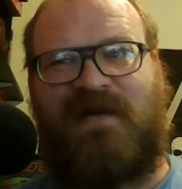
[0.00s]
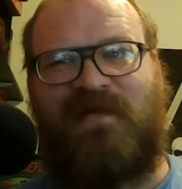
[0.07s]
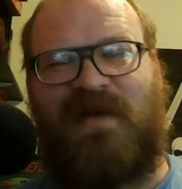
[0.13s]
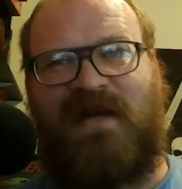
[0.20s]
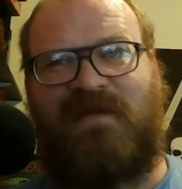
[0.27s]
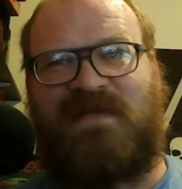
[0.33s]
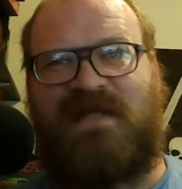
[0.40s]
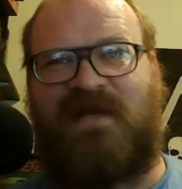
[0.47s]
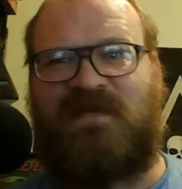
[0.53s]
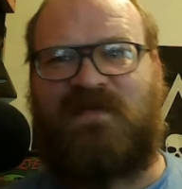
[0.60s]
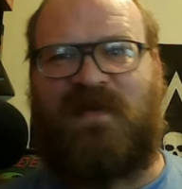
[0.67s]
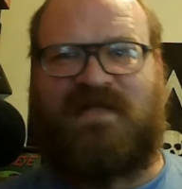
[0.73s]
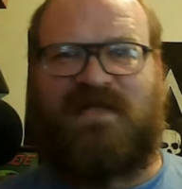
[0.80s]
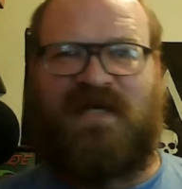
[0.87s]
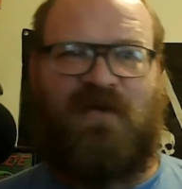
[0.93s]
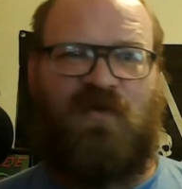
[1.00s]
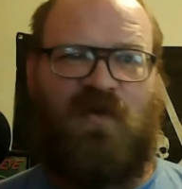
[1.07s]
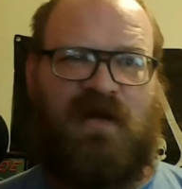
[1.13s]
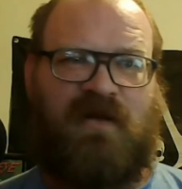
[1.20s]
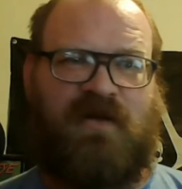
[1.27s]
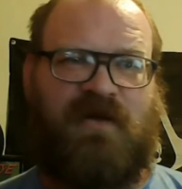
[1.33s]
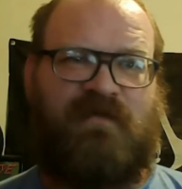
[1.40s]
my name's Steps Basic, and
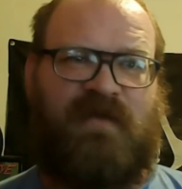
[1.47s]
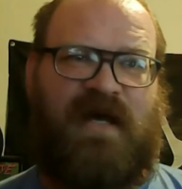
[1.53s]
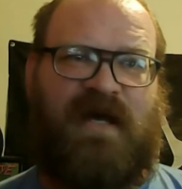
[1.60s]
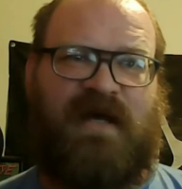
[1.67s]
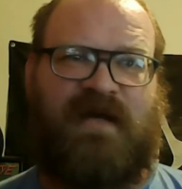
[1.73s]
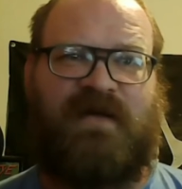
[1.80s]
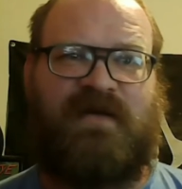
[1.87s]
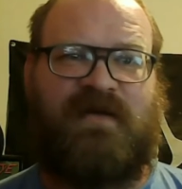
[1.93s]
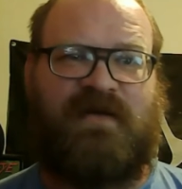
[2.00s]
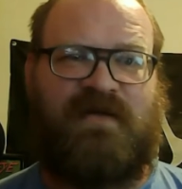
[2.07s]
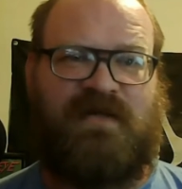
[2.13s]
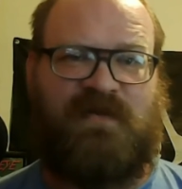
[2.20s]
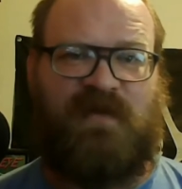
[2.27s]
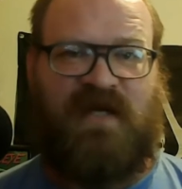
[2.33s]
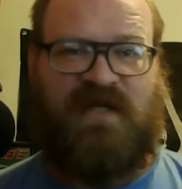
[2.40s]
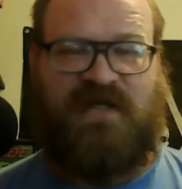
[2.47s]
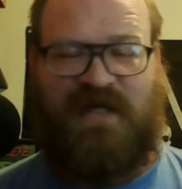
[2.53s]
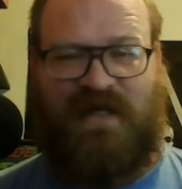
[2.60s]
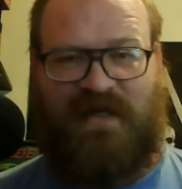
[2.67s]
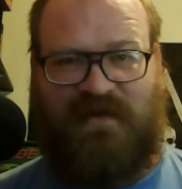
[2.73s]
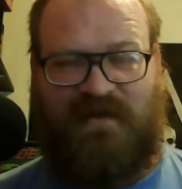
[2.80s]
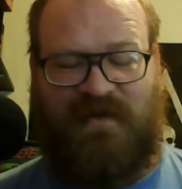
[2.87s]
welcome back to my
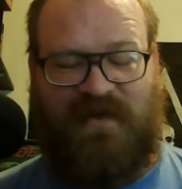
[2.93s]
channel.